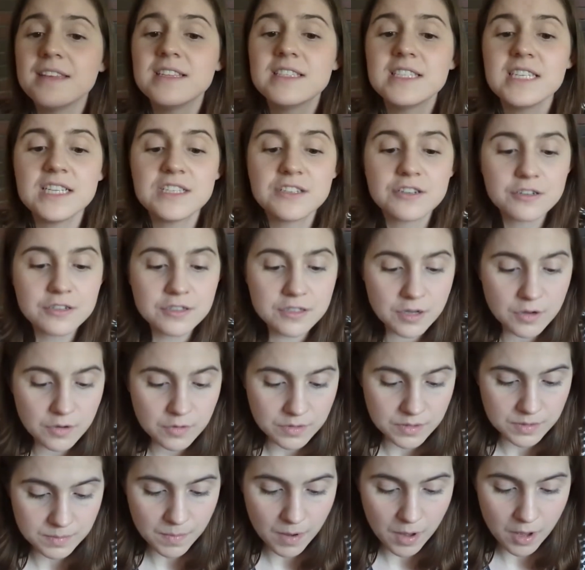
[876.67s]
And these seeds are
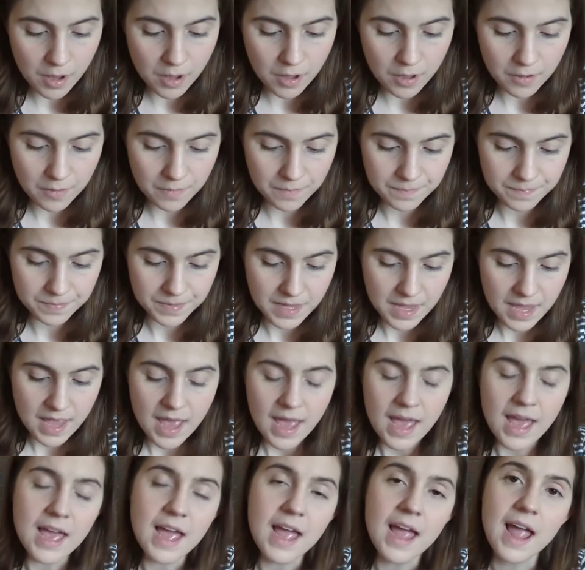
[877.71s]
so small.
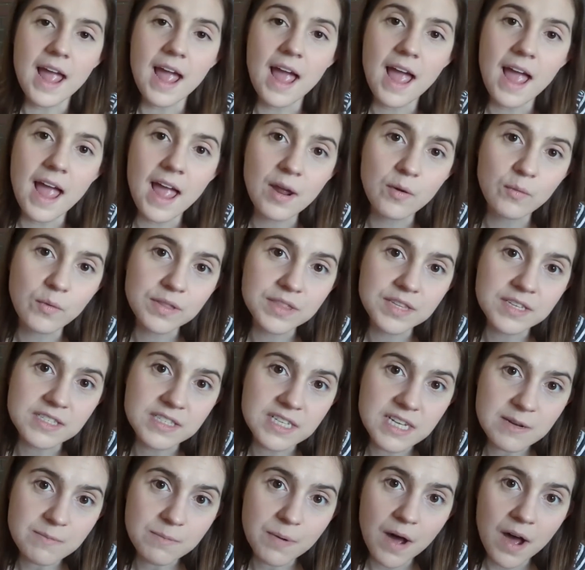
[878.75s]
And when the
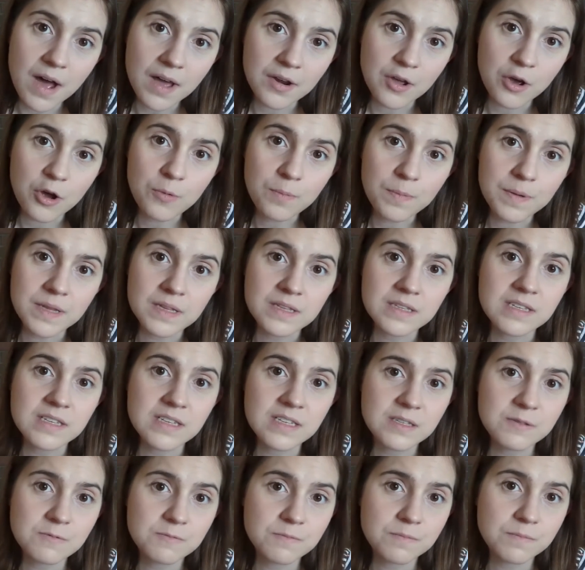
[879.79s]
seed pod opens,
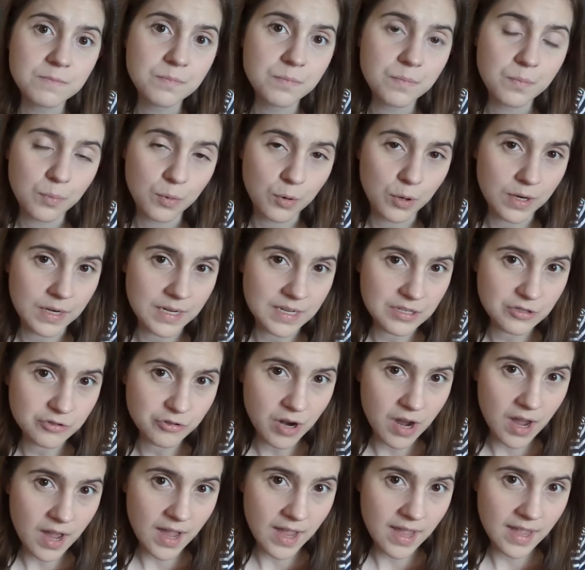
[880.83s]
it's pretty
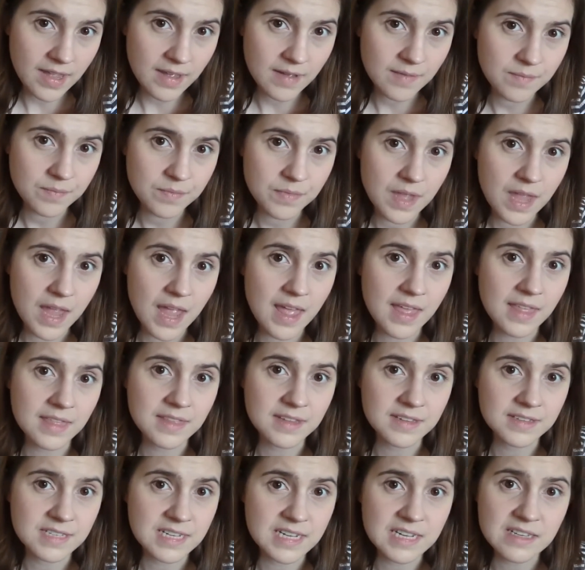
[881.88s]
dry,
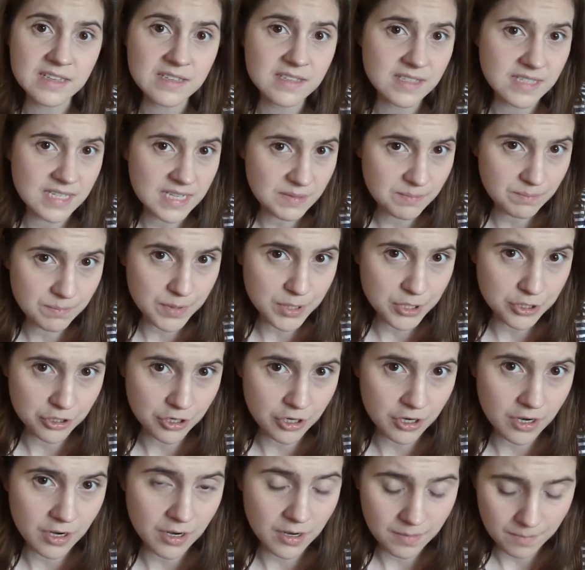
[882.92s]
and the seeds seem
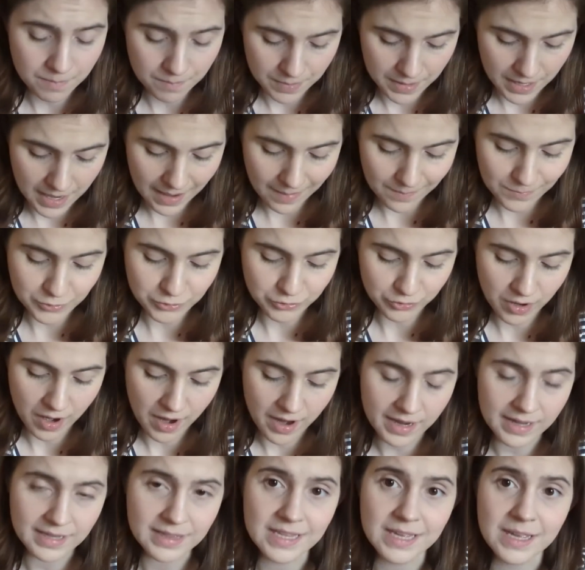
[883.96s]
mature, but I'm
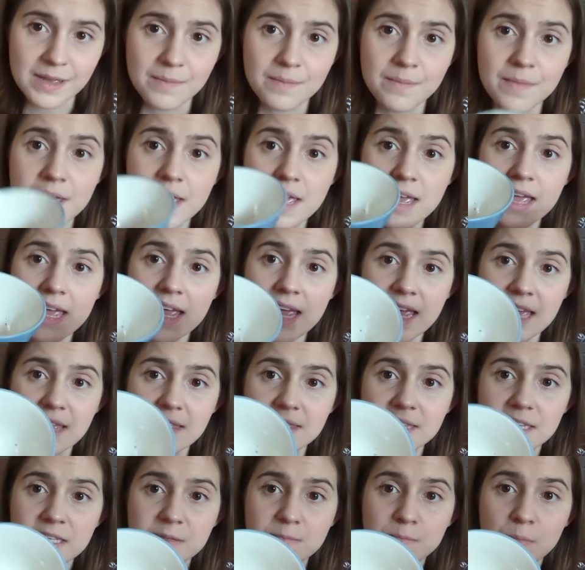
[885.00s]
drying them
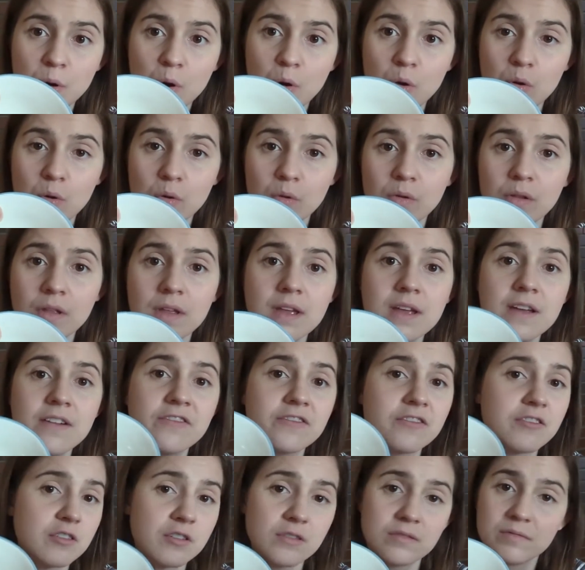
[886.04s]
in this bowl
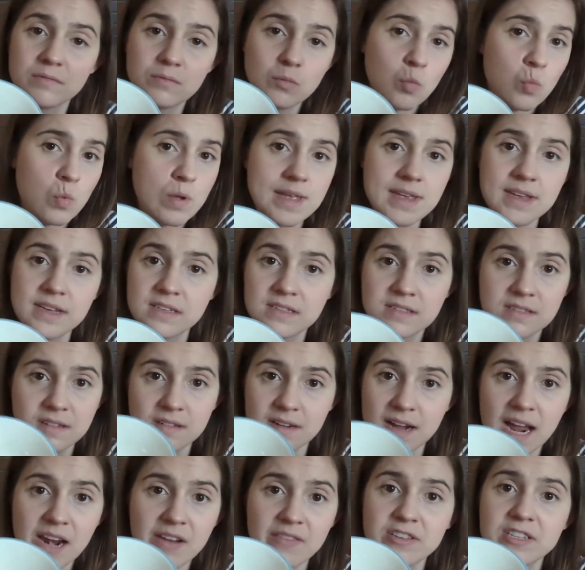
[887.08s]
for weeks,
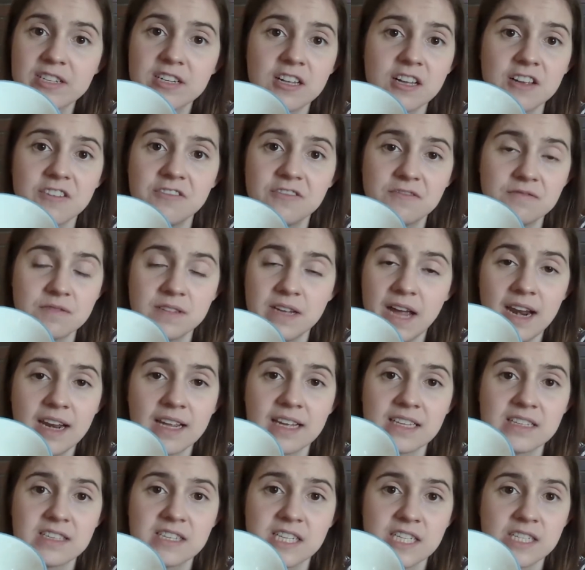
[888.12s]
kind of until I kind
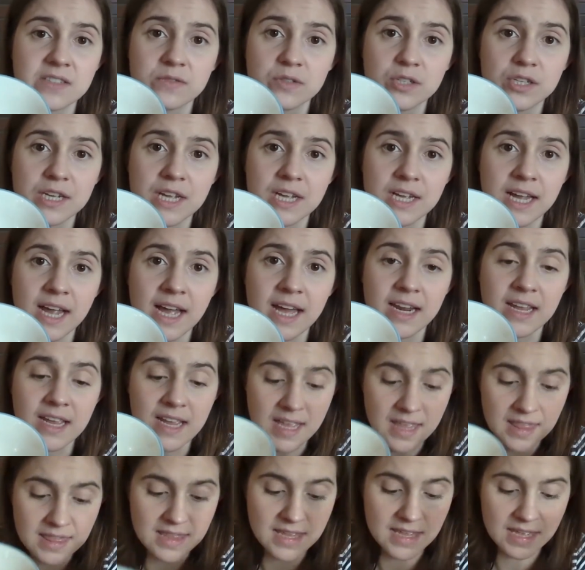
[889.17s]
of get sick of looking at
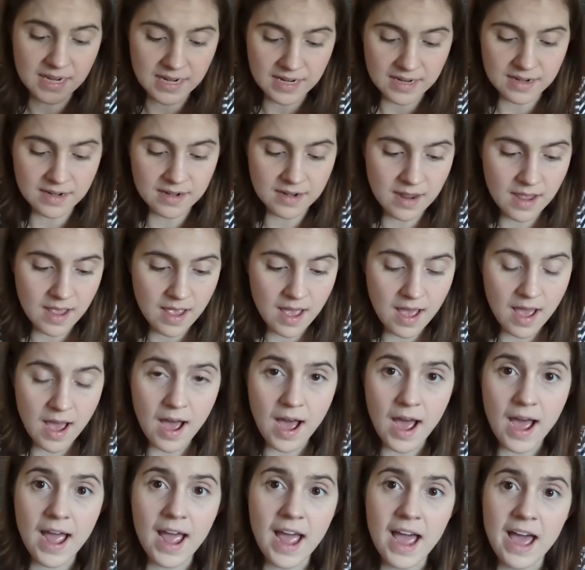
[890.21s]
it. And then
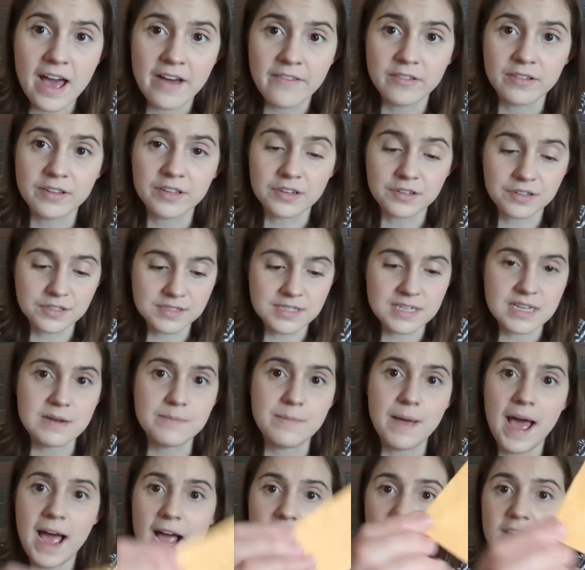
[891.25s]
I have a little
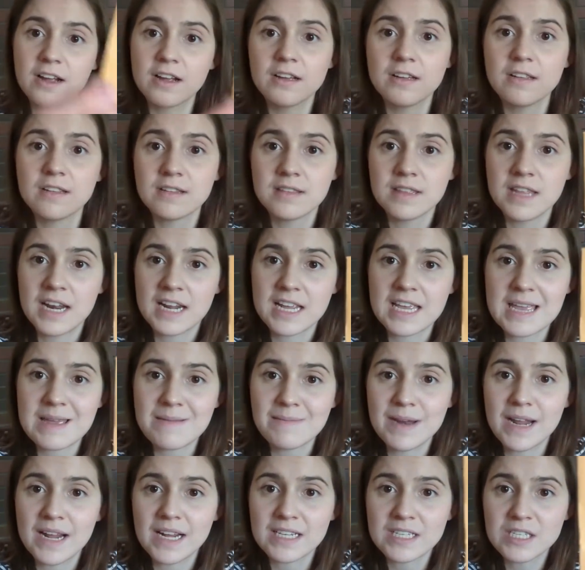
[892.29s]
seed pack that I
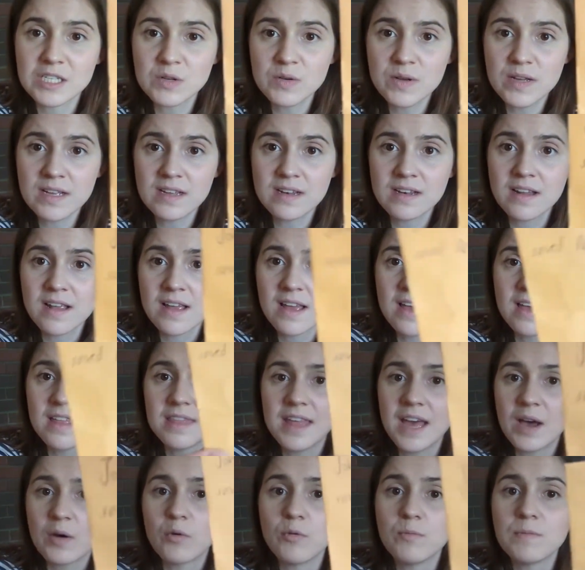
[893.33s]
keep next to it
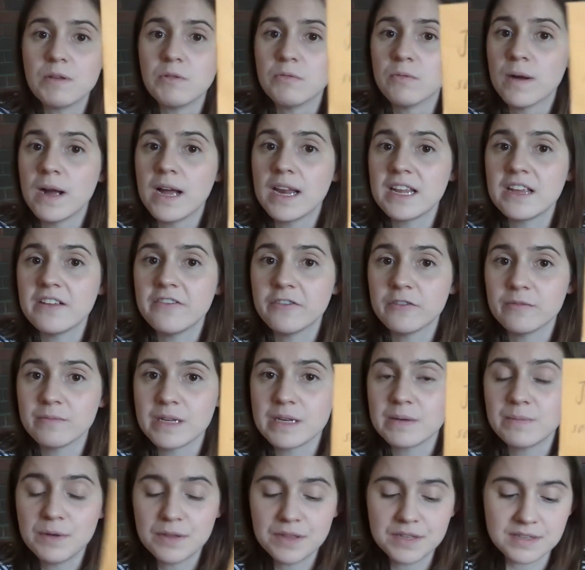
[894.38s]
that will be ready for
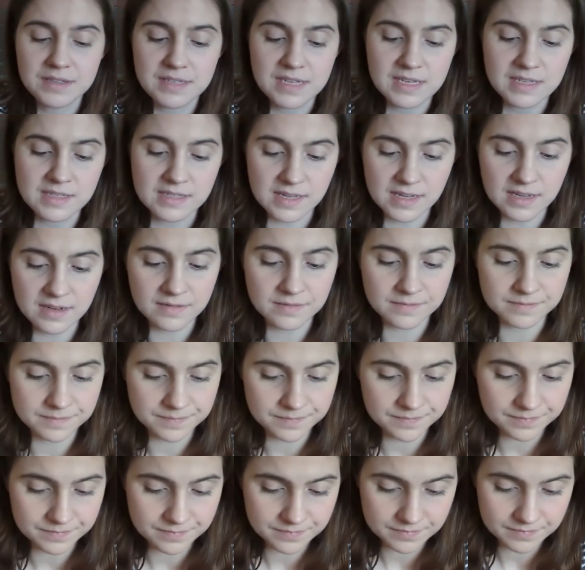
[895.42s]
me to put the seeds
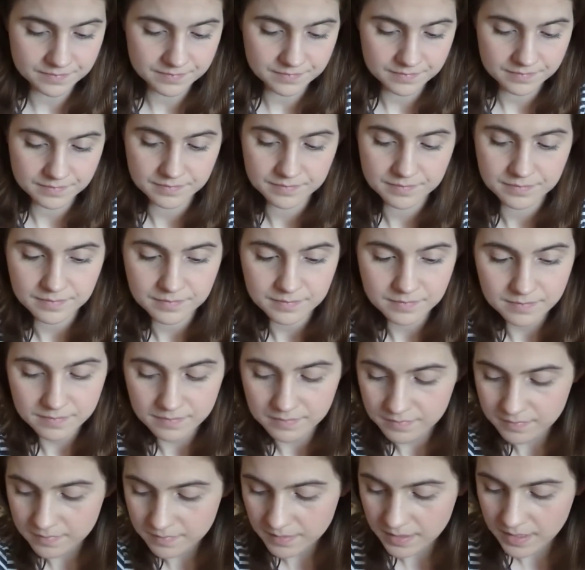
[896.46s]

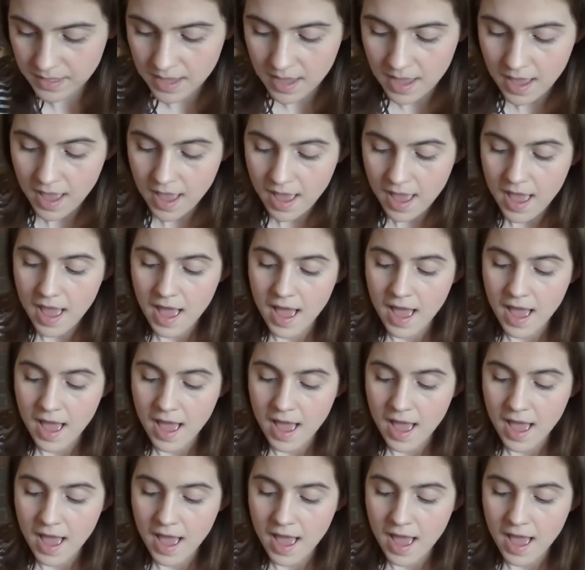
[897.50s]
in.